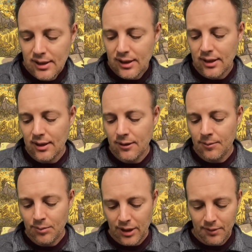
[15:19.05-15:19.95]

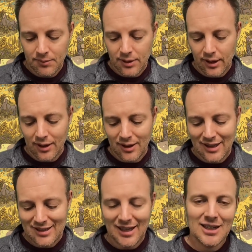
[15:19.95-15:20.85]
but I'm
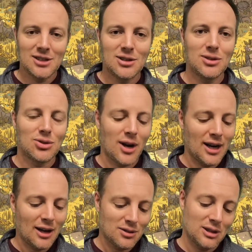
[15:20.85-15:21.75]
excited to try it out.